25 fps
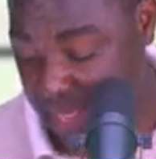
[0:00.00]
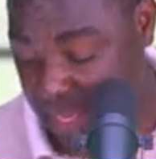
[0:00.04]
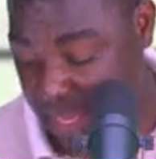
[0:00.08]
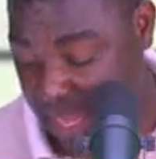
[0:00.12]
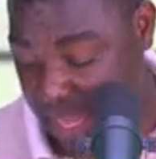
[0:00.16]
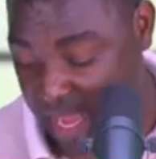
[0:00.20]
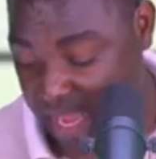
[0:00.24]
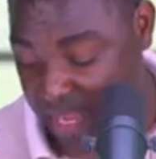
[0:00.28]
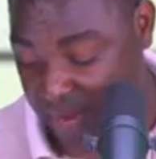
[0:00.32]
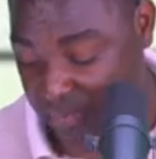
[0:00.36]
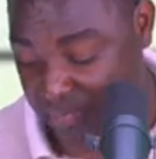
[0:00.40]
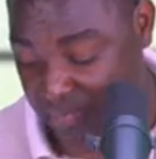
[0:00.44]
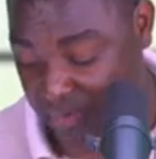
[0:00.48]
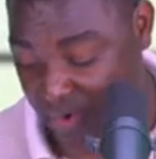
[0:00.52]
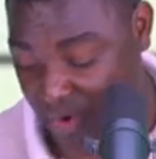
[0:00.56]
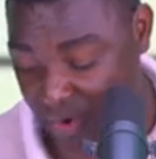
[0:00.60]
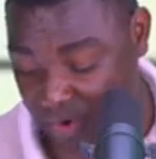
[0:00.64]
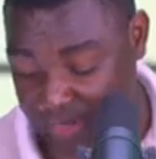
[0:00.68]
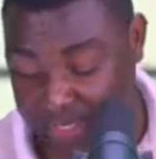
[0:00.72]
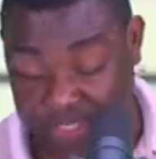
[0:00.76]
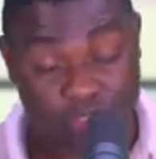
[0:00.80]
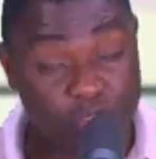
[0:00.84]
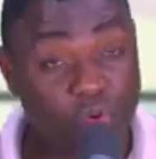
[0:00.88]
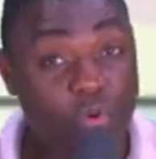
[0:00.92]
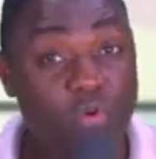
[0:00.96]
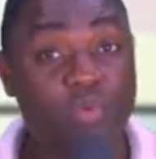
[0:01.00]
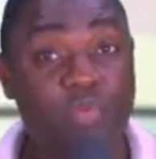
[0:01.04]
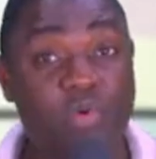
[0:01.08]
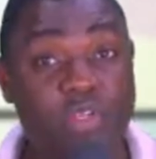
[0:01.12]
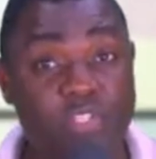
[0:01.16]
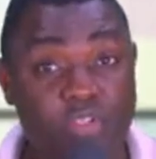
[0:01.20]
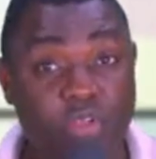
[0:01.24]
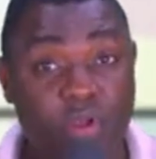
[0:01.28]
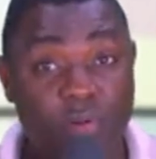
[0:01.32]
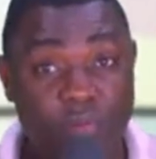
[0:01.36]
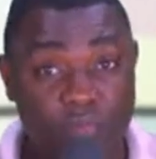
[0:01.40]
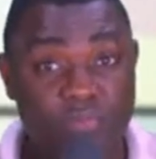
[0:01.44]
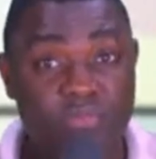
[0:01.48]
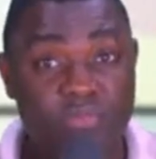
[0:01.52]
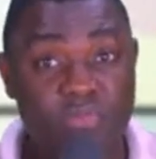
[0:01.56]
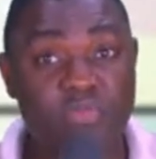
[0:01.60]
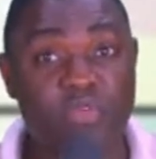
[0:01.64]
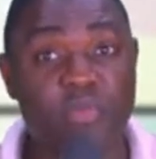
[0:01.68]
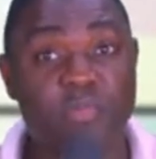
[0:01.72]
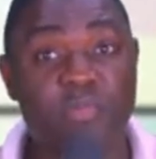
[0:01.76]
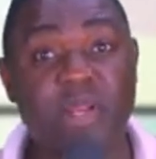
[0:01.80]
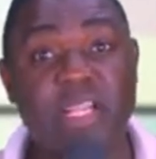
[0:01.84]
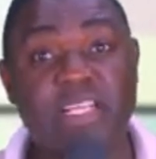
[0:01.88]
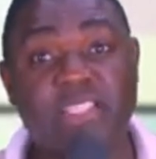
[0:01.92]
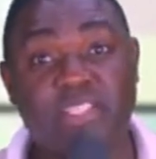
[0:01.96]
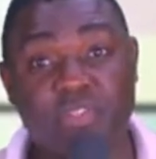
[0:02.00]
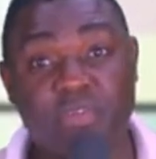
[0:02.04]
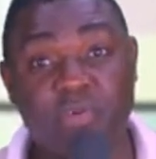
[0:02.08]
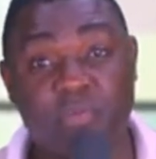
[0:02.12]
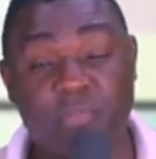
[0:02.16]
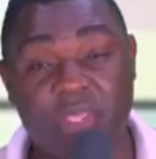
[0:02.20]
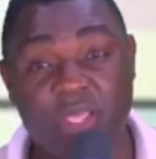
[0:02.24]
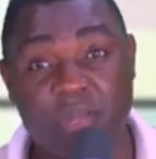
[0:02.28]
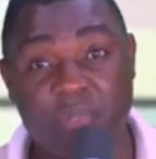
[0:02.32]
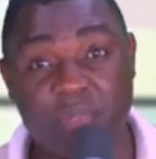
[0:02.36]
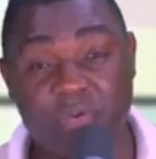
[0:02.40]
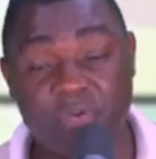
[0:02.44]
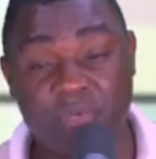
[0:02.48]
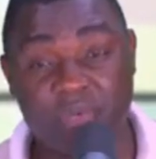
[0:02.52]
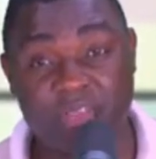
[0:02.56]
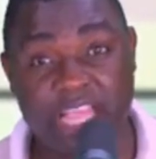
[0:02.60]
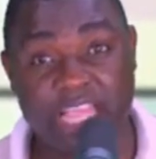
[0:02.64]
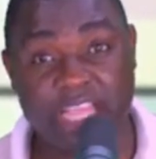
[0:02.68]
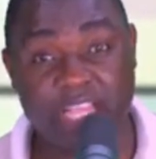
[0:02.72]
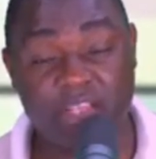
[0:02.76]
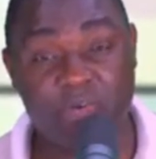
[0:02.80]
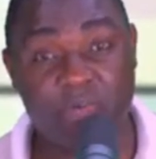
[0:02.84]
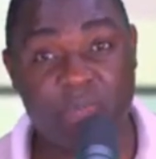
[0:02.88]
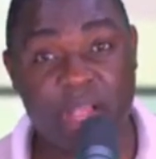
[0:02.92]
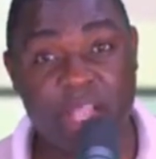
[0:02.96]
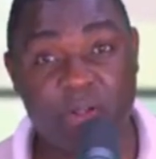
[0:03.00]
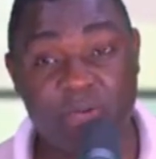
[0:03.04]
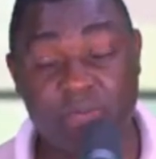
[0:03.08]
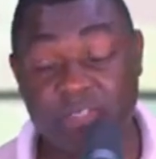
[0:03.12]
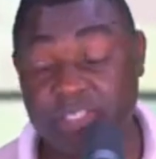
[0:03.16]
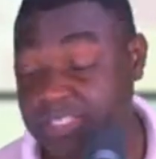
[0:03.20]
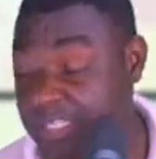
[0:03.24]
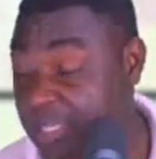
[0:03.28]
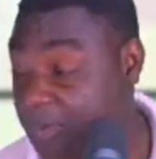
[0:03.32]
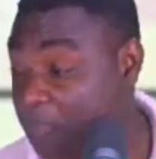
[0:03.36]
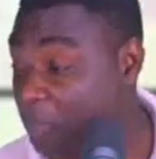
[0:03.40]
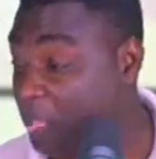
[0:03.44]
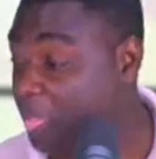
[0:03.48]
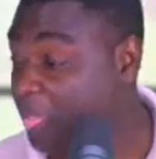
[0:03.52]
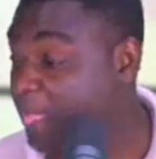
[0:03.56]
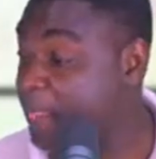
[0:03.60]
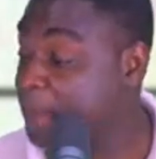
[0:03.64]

God in his own wisdom will bless you people. Thank you, my ghost team.